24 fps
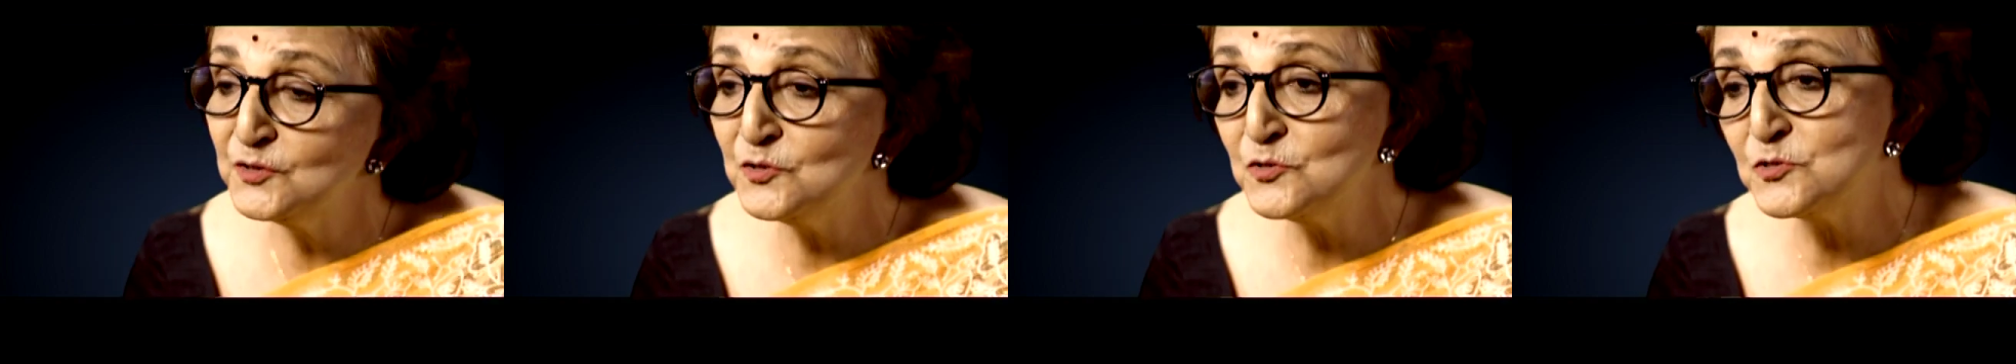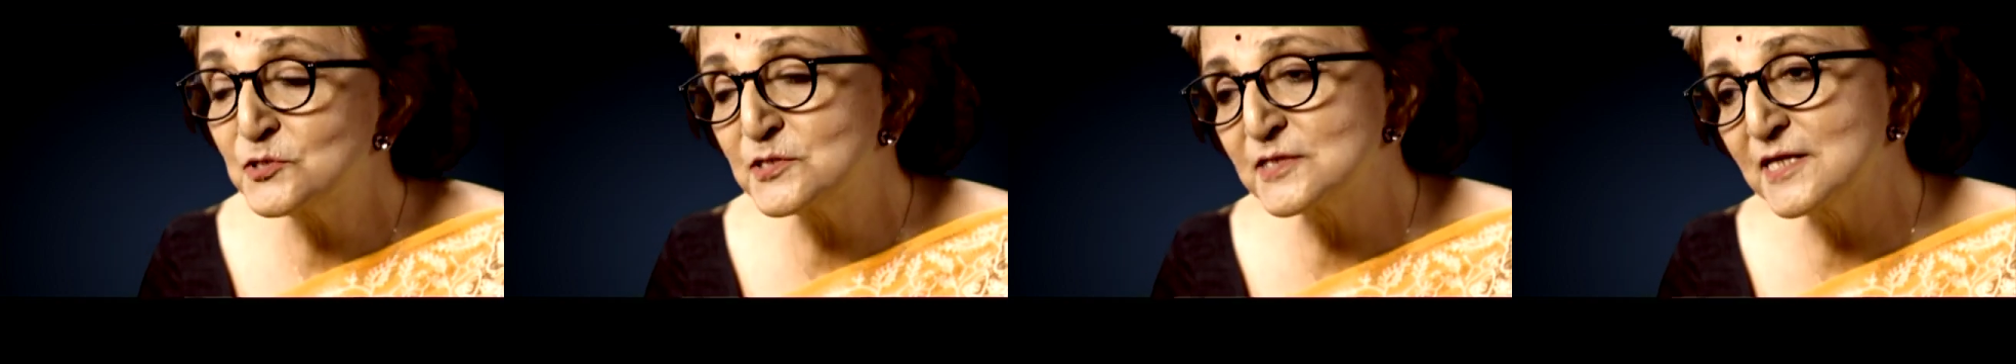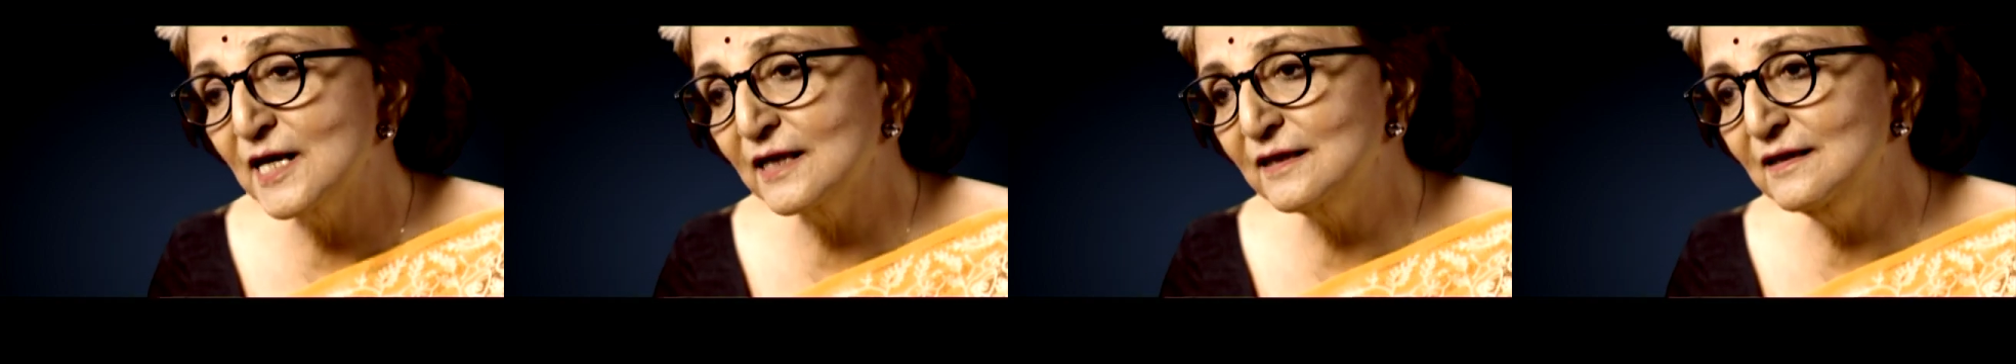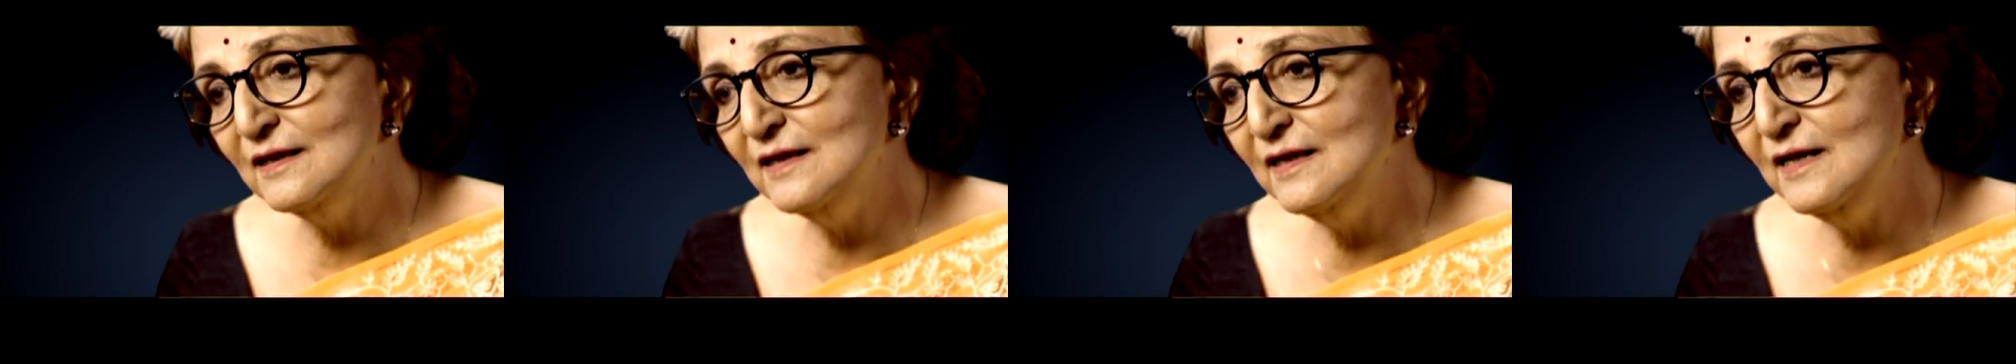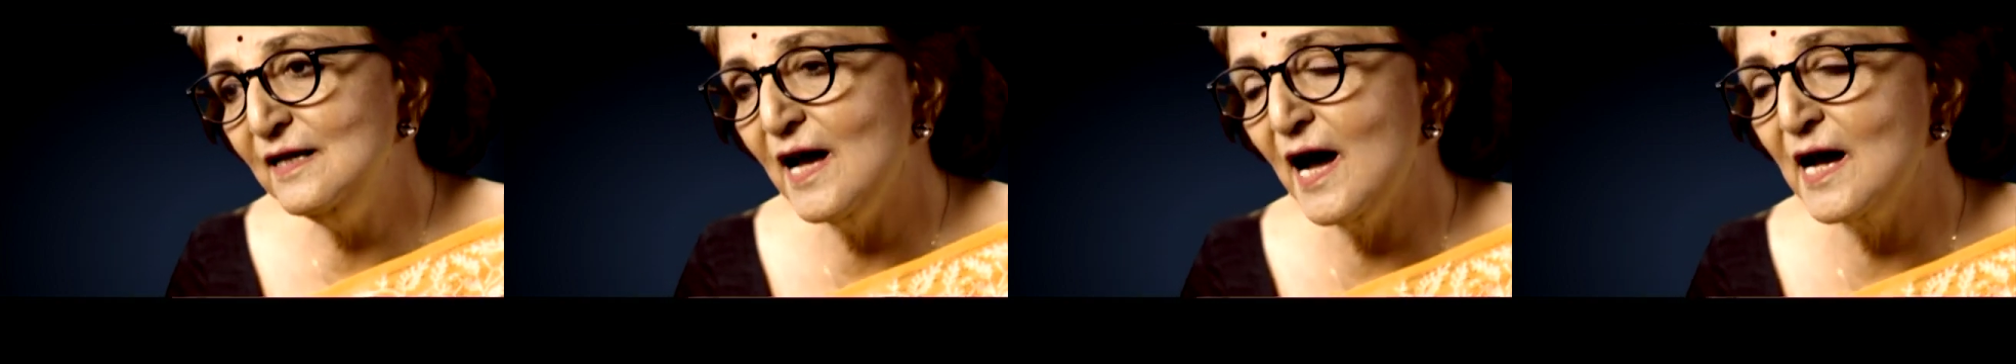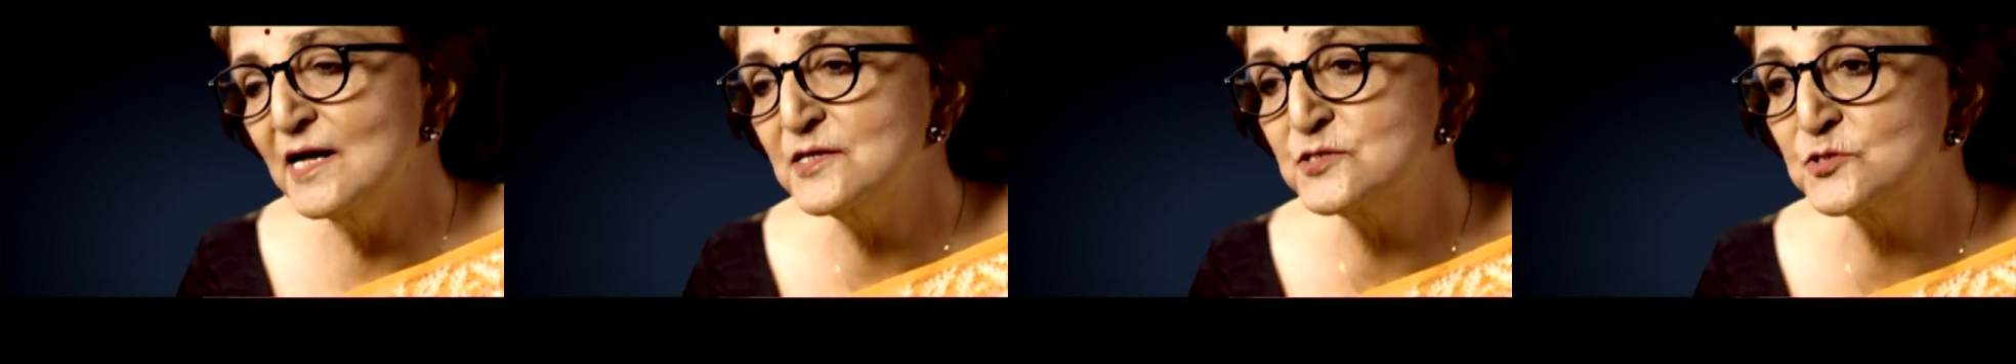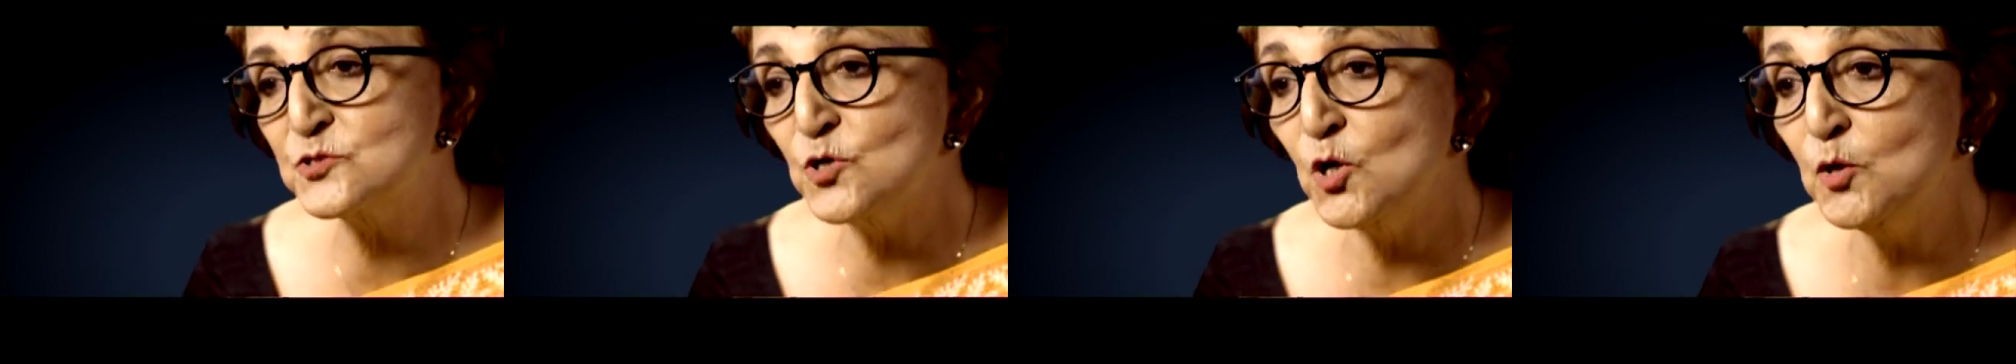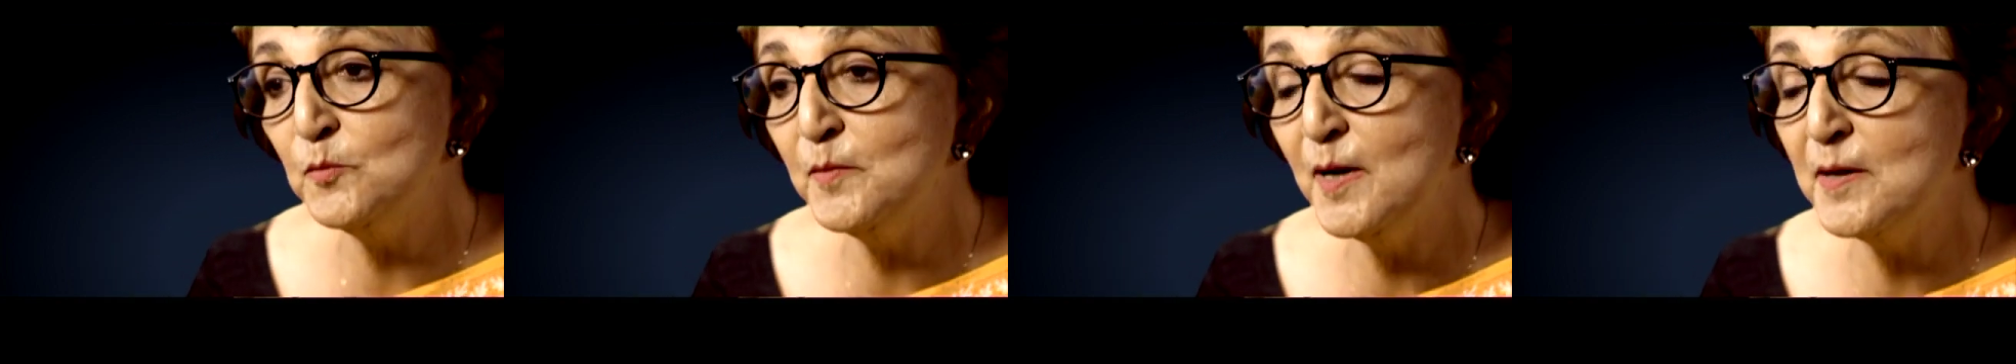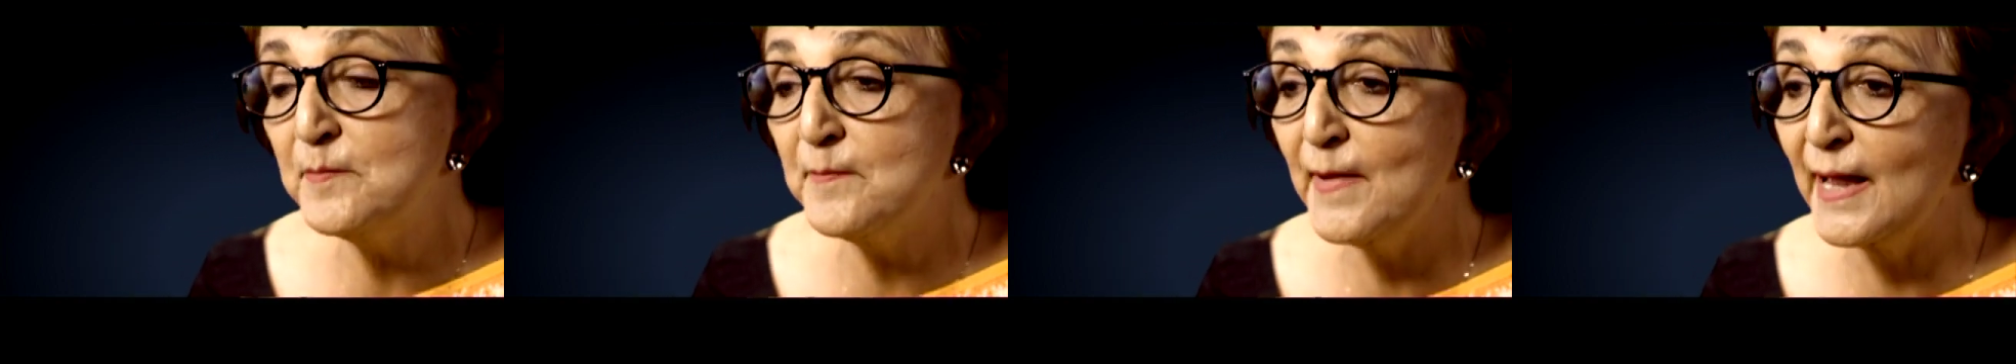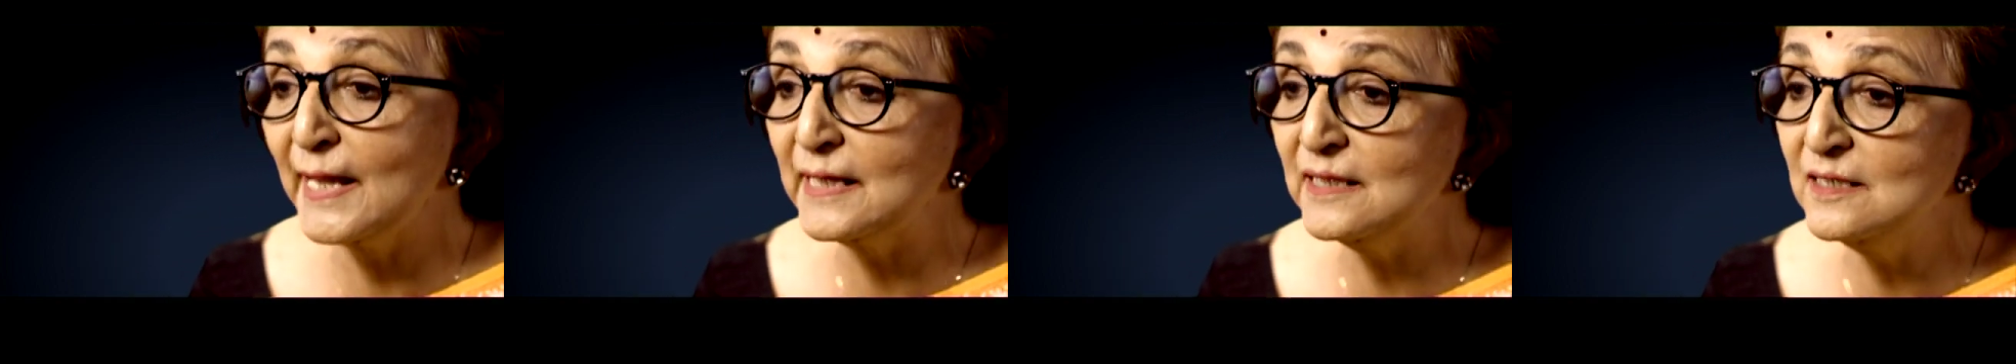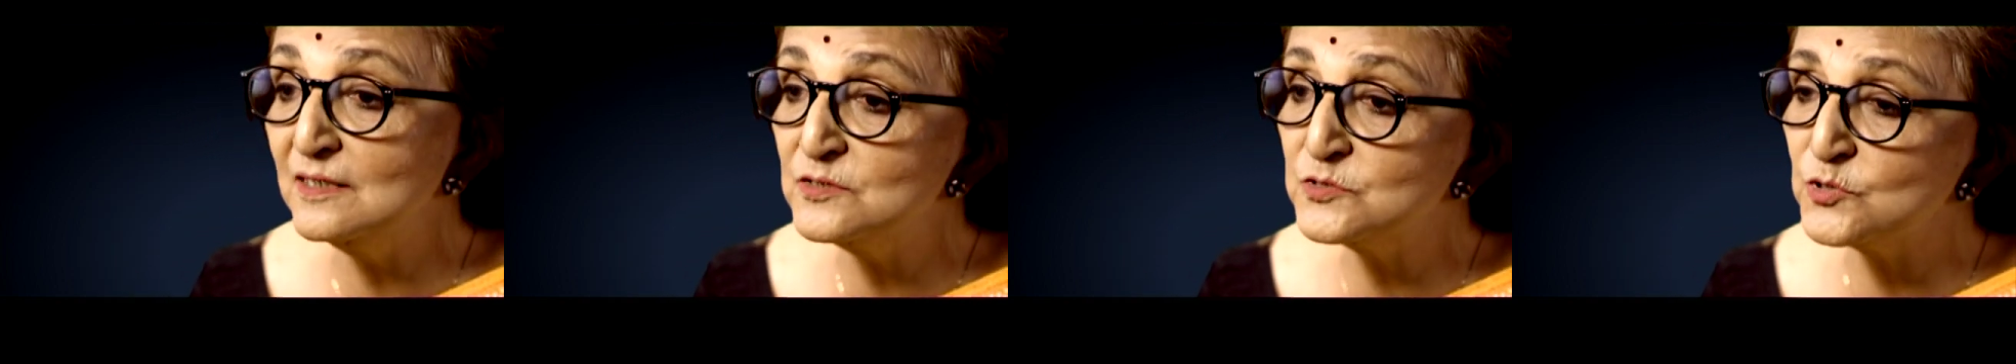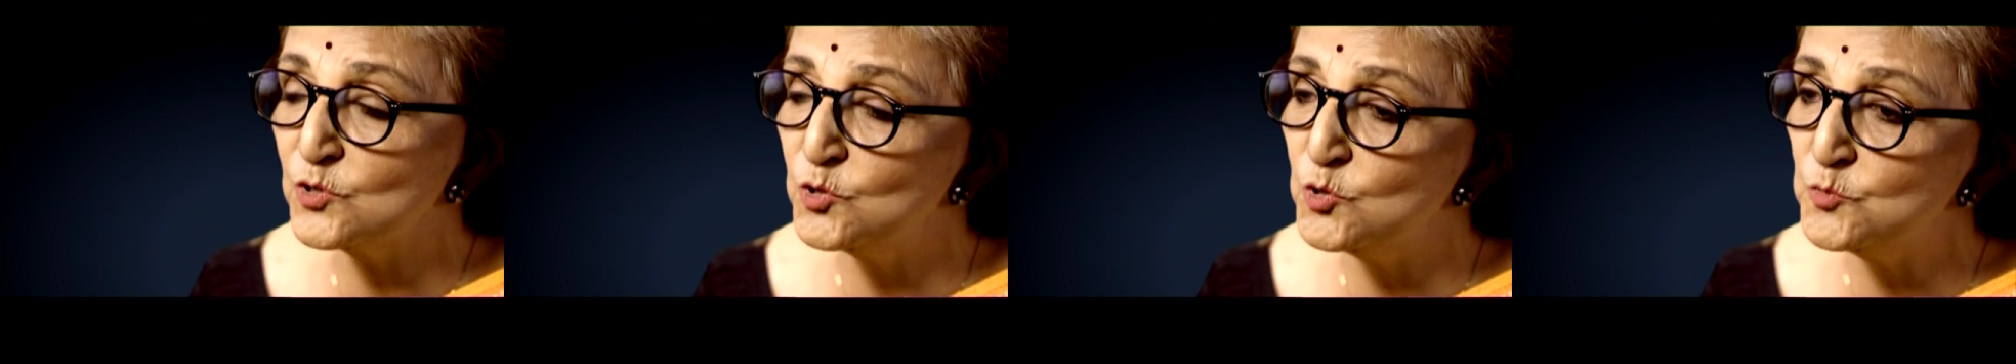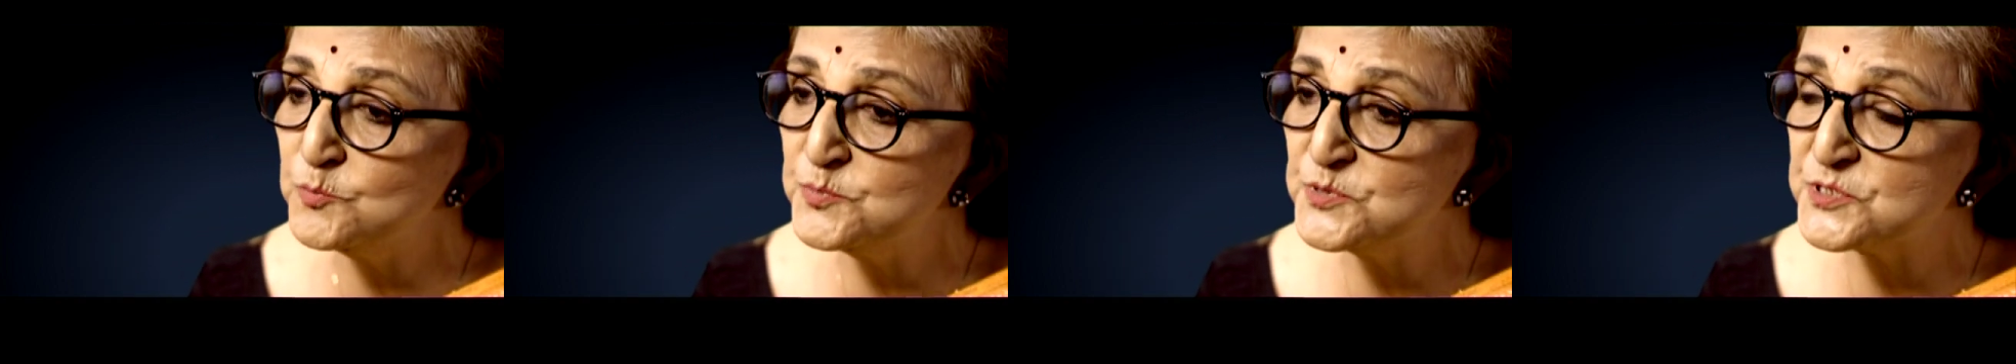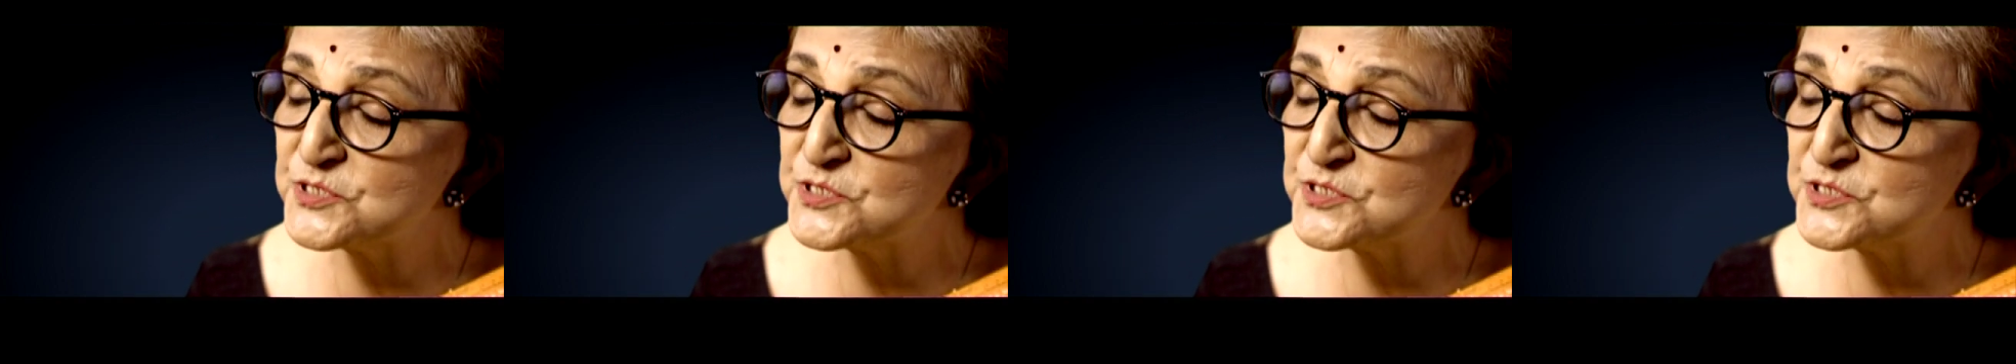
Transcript: You know, suddenly I saw my mangled hope